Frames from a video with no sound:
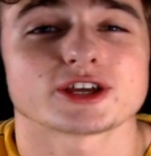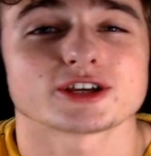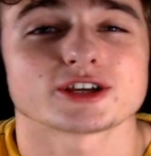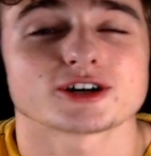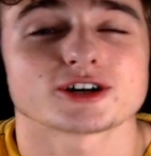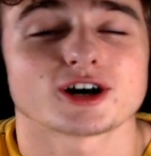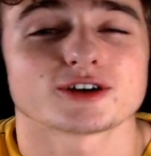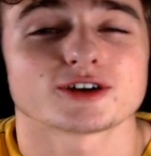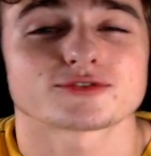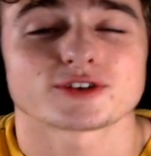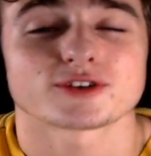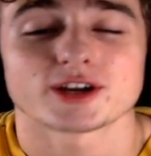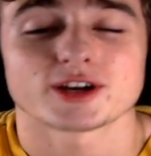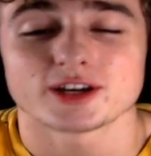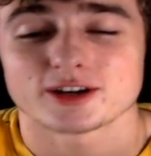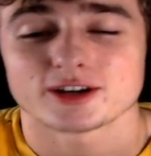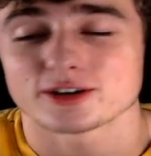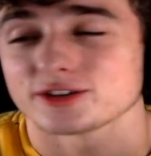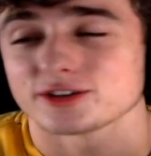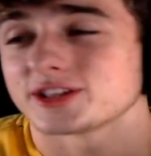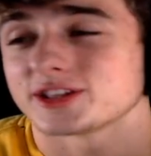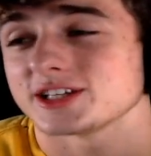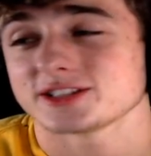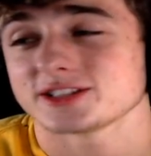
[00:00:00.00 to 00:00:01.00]
off or,
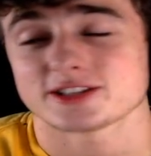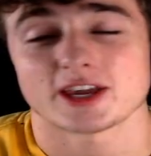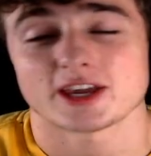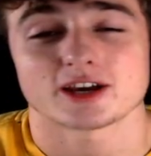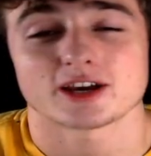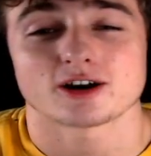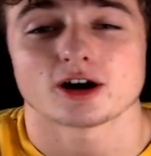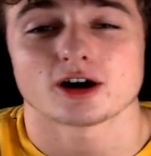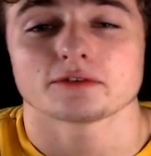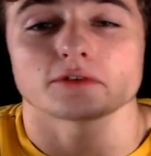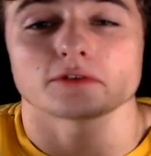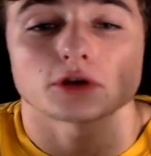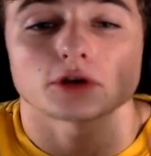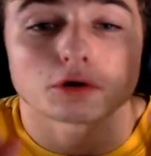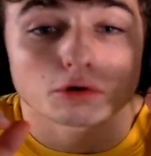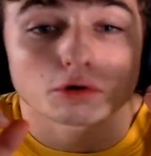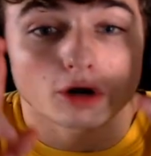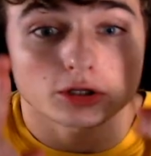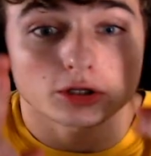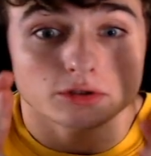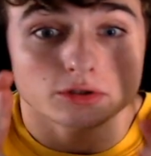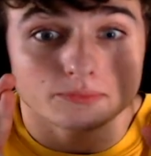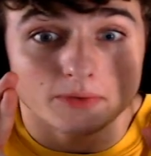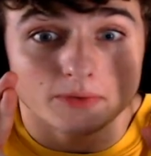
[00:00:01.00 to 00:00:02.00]
or these take off, you know,
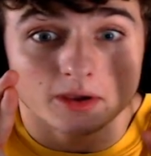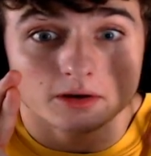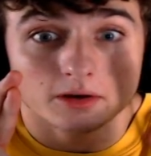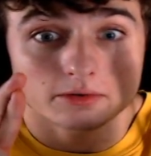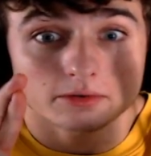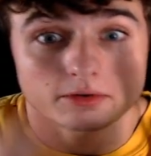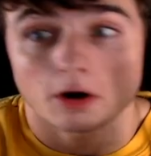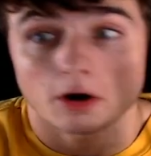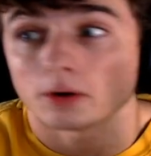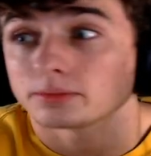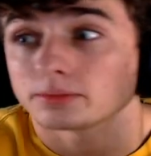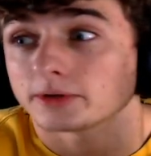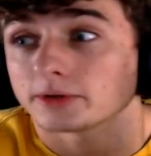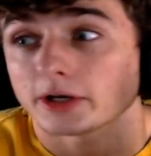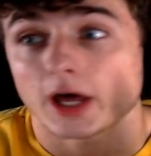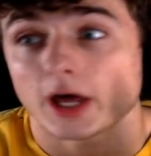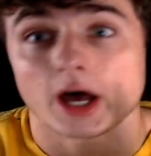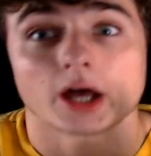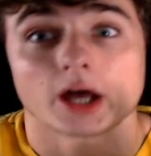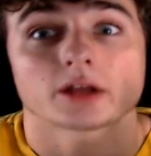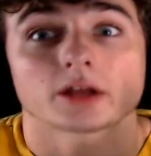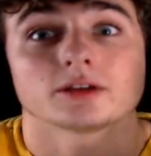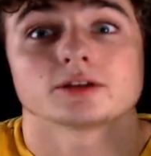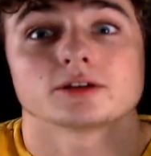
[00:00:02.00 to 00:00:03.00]
cross your fingers, hope to
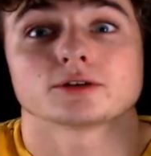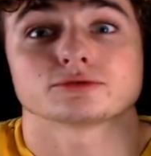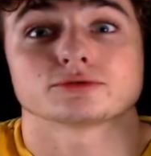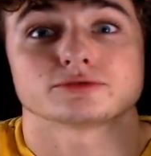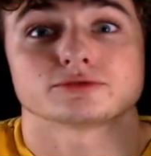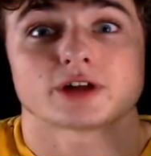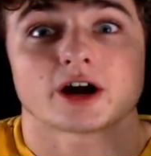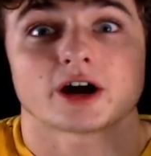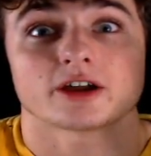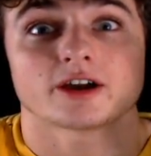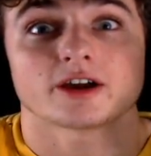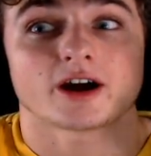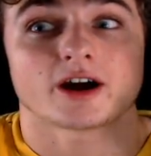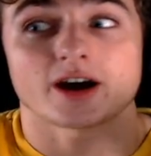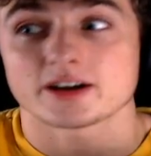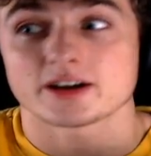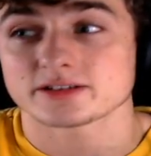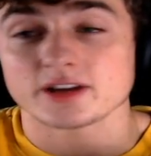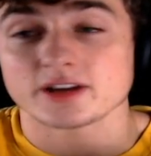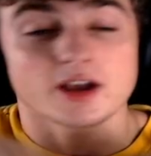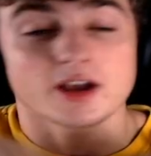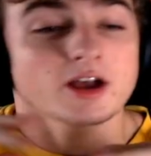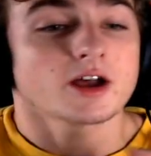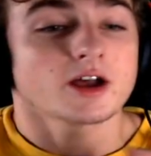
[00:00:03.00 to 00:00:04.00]
die, you know, dot your
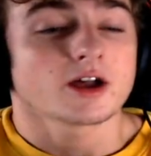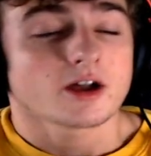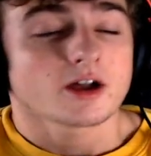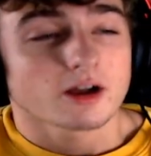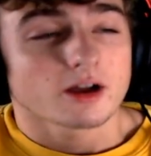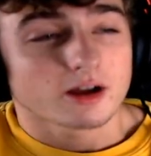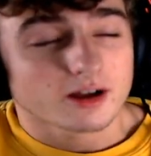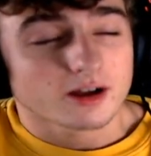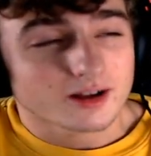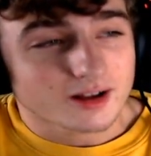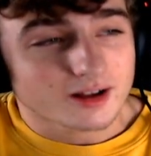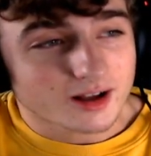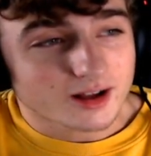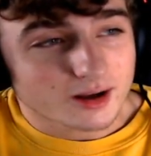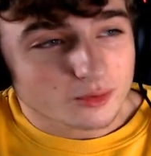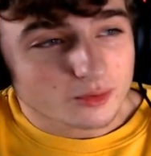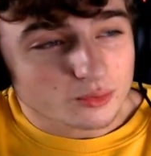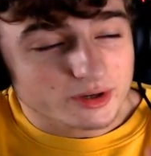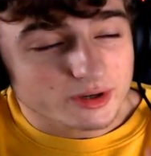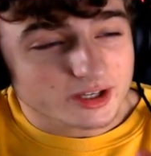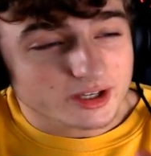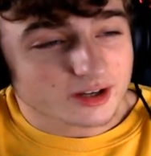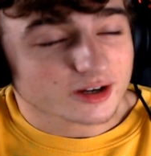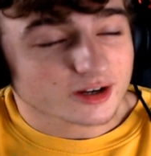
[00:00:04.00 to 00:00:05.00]
eyes
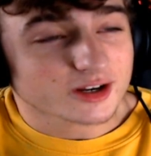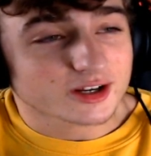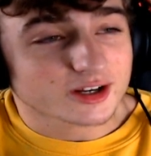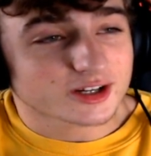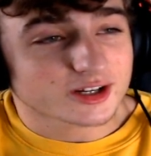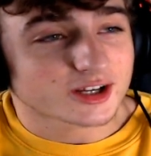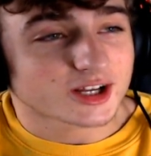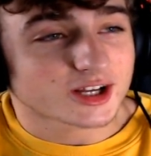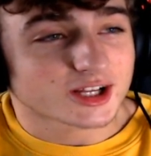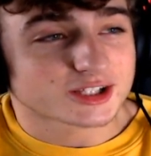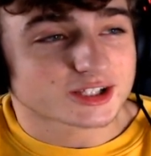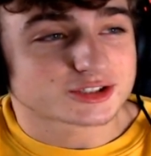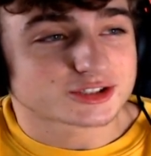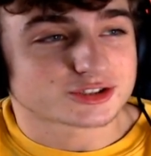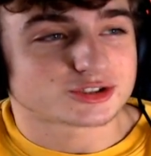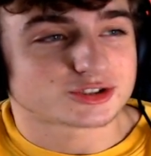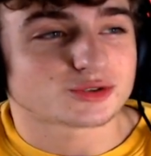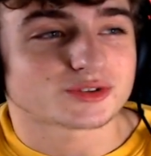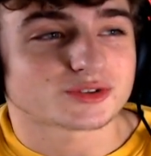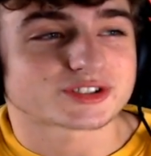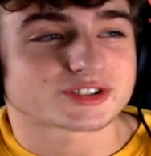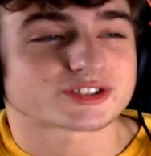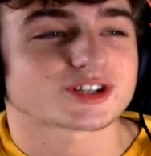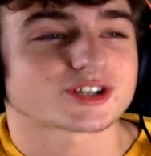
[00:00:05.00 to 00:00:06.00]
we are gonna
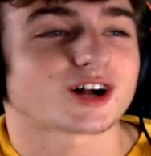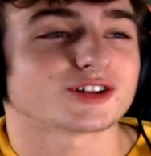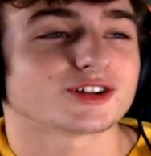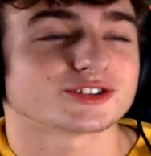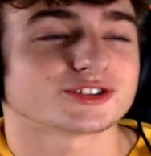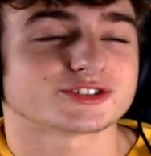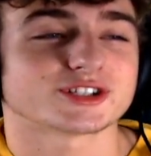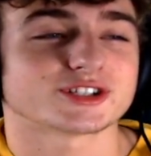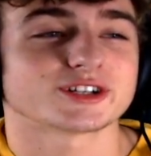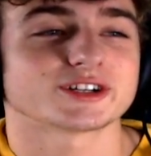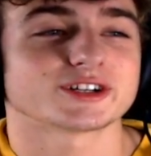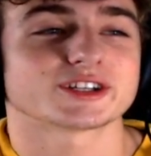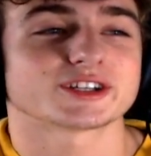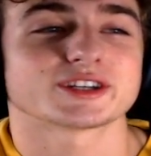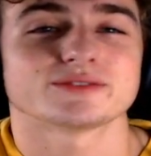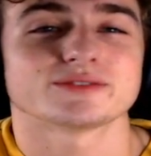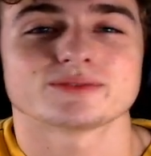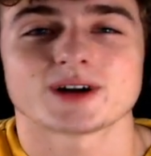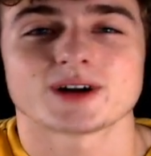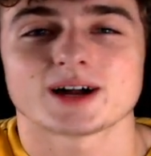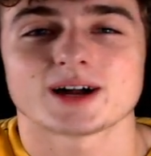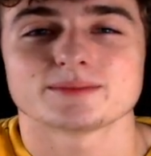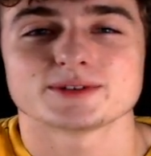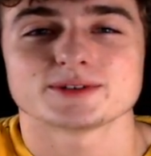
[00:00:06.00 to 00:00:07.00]
do a solitary
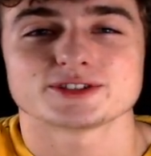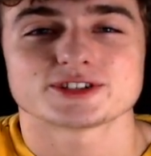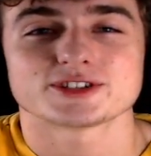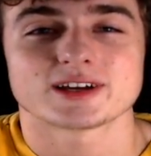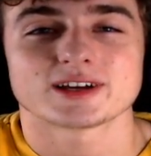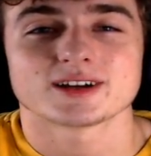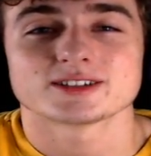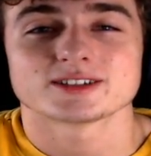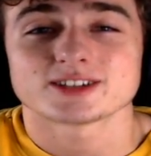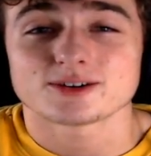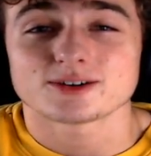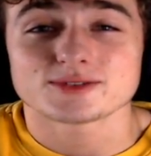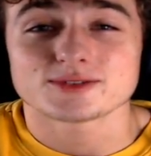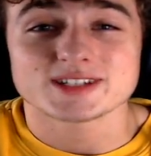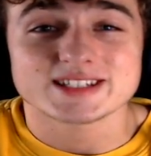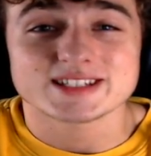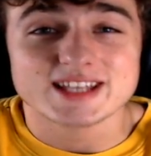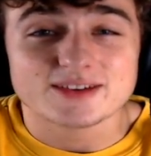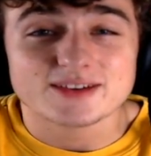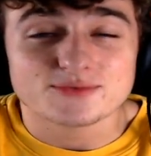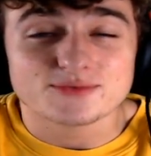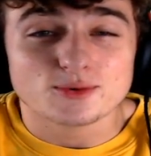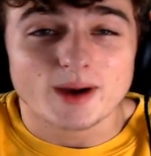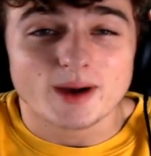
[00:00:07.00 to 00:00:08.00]
confinement challenge. I want to
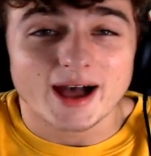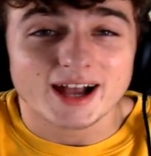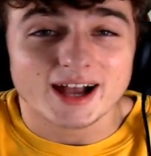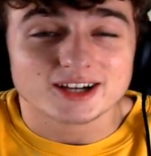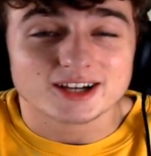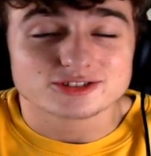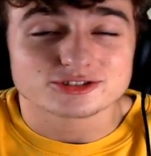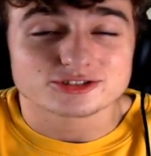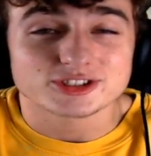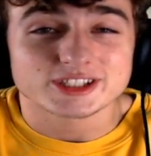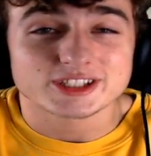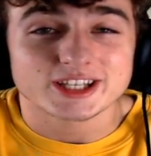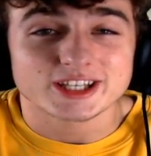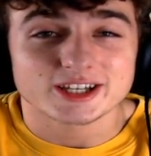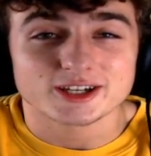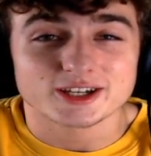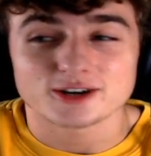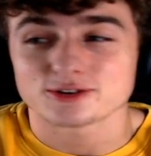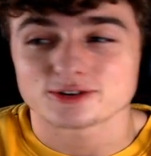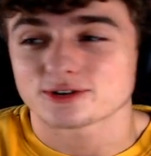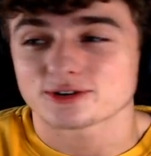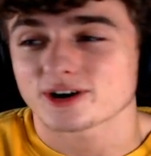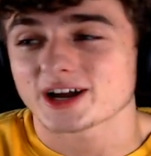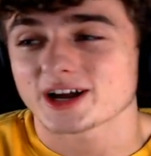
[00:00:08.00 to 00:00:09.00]
see if you actually can
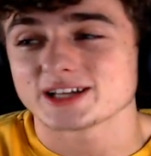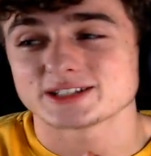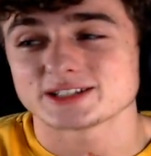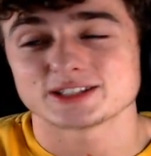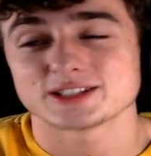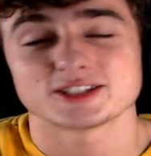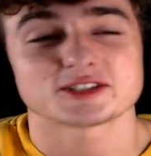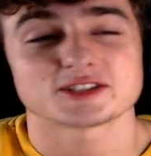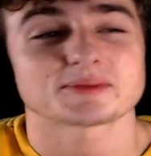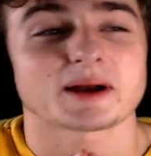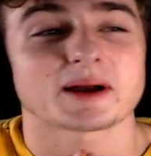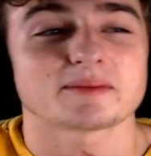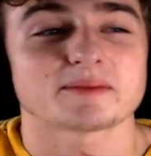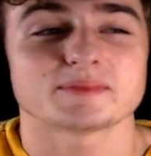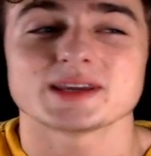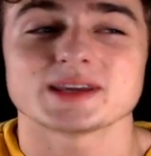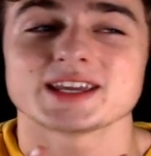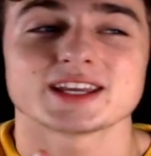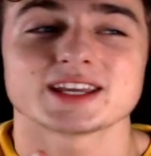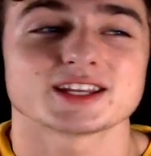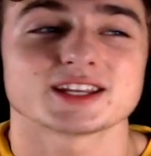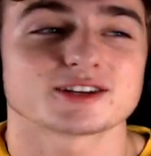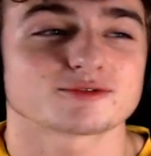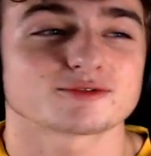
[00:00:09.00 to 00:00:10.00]
go crazy just by
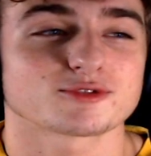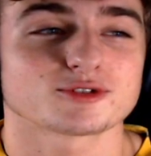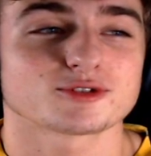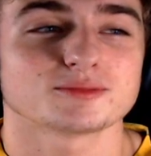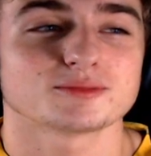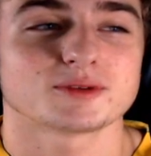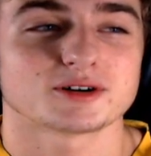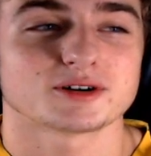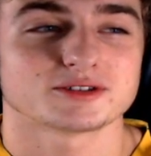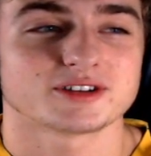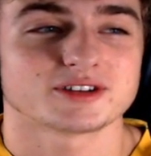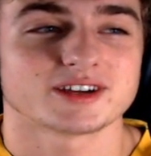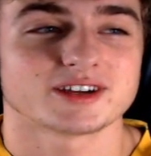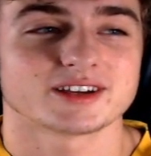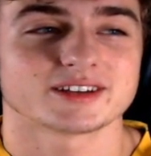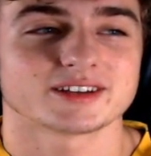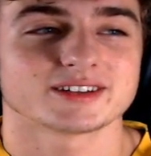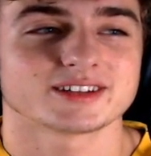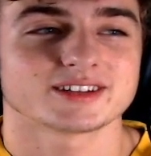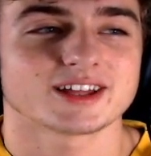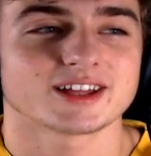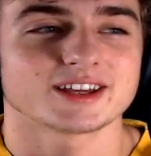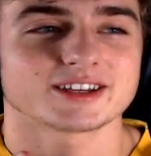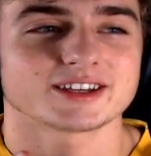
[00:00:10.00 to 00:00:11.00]
being in a room all day.
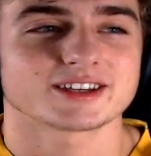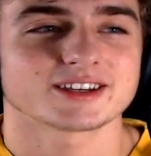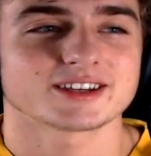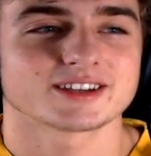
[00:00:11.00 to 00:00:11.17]
Like,